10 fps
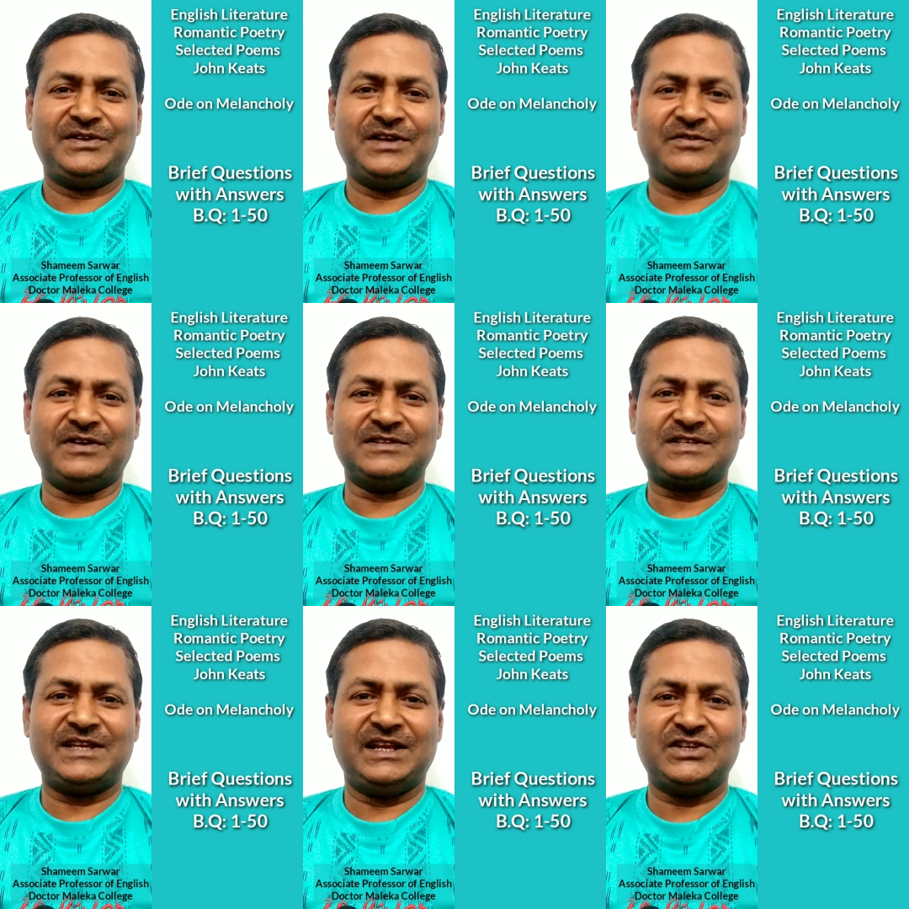Dear
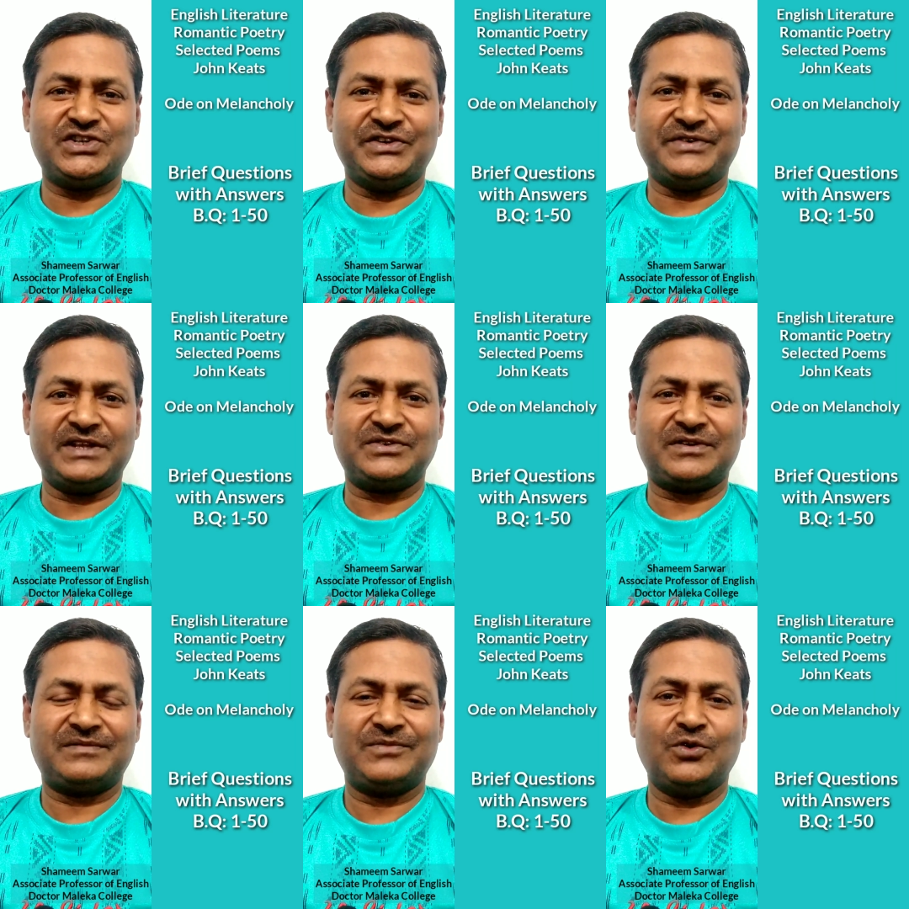friends, English
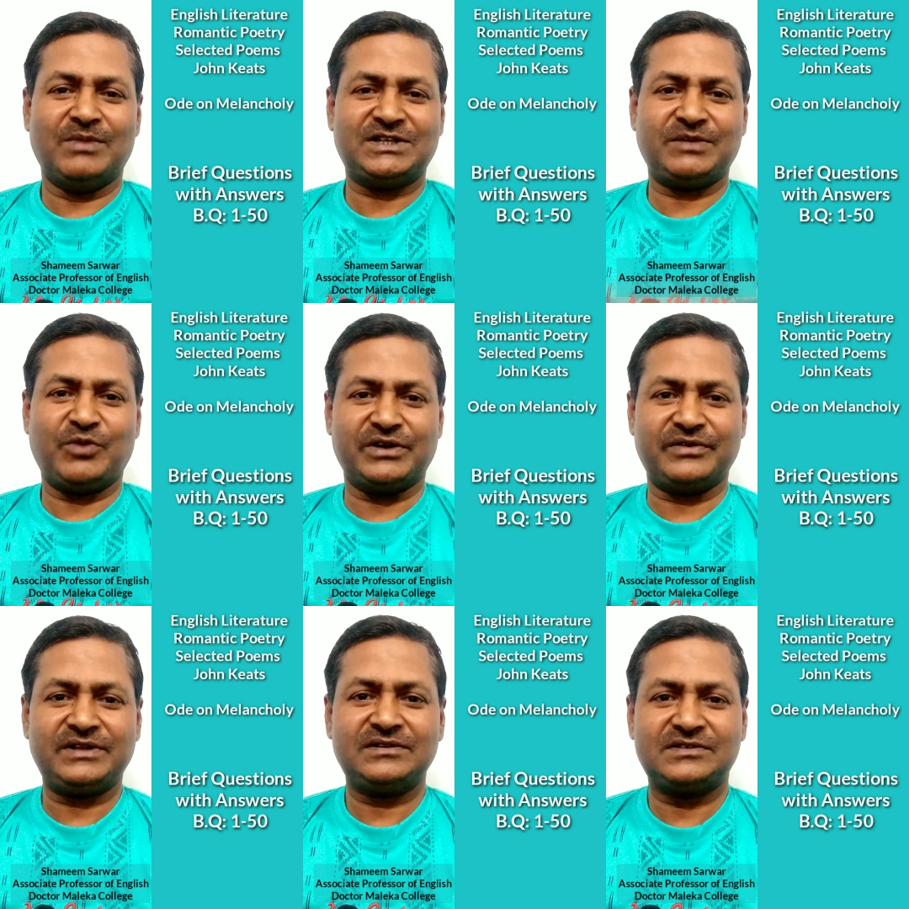literature, romantic
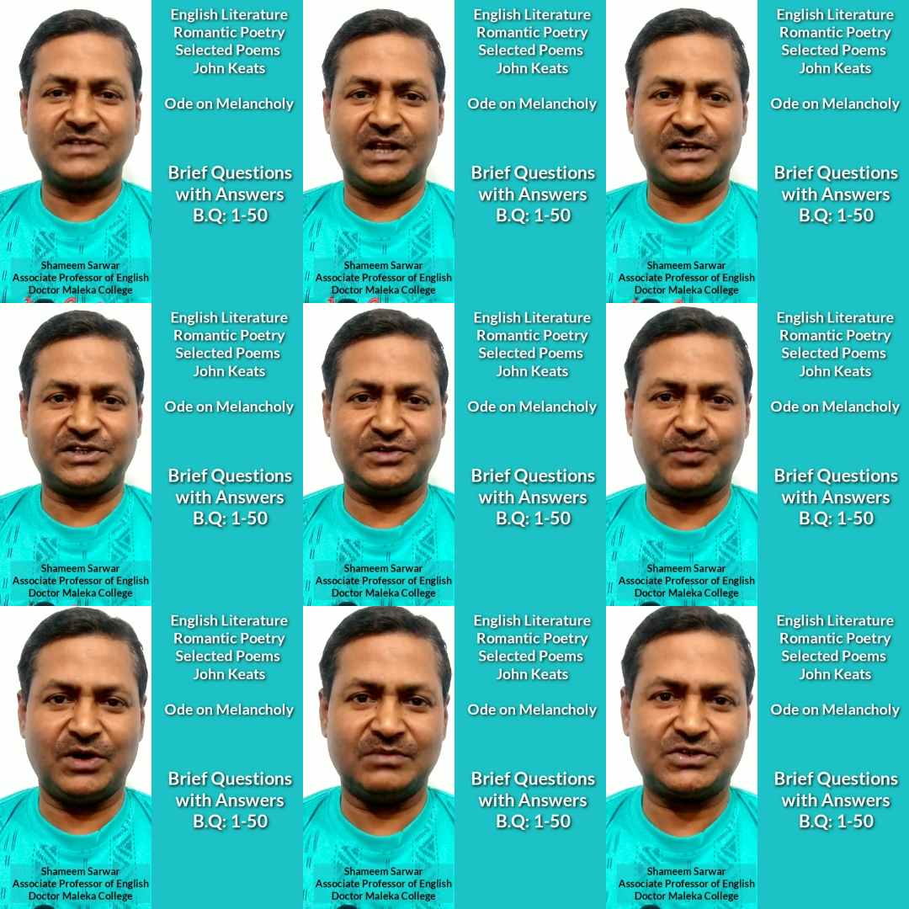poetry, selected
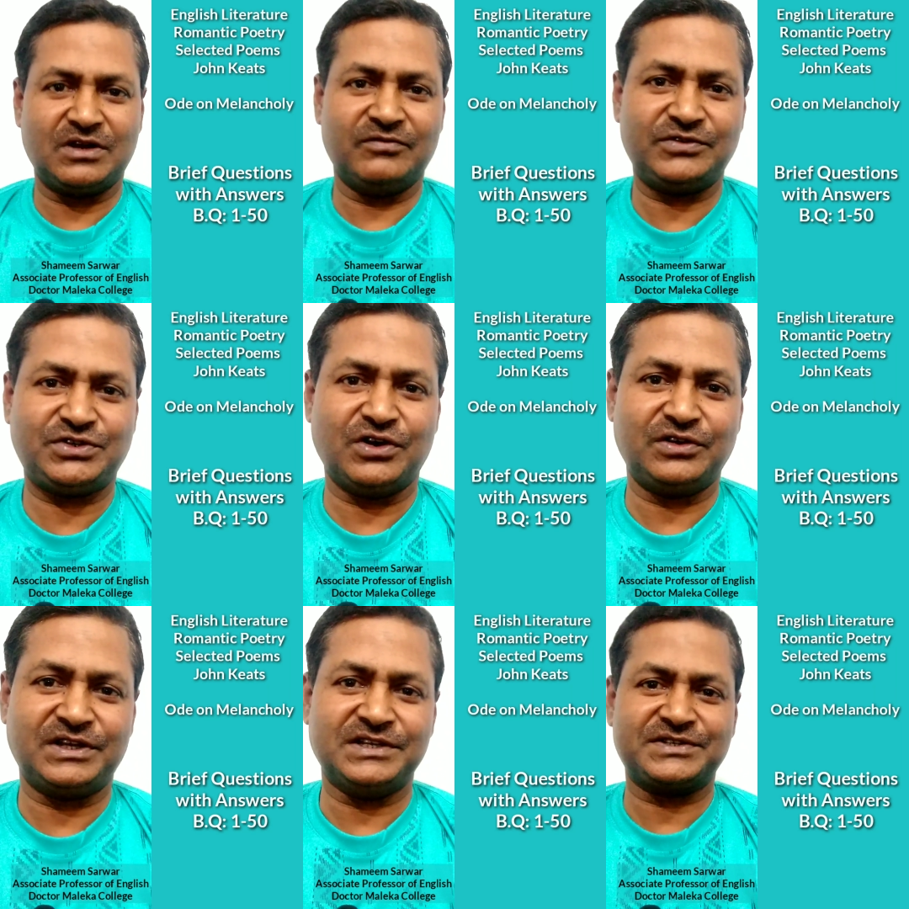poems of
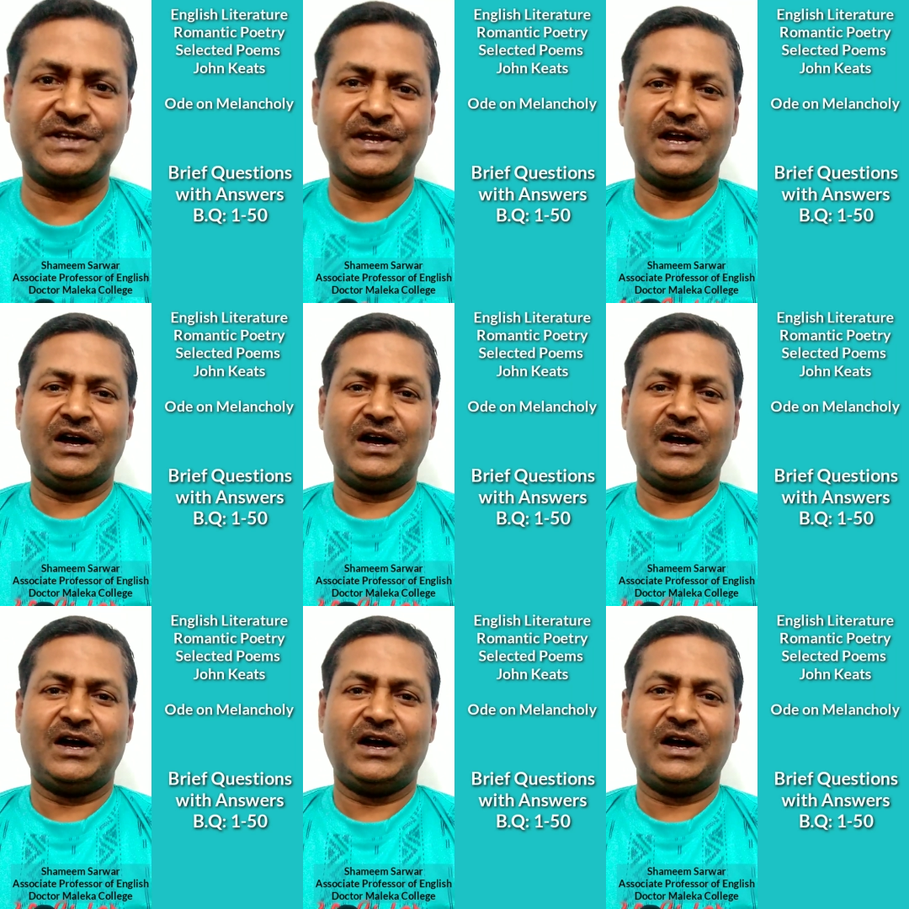John Keats.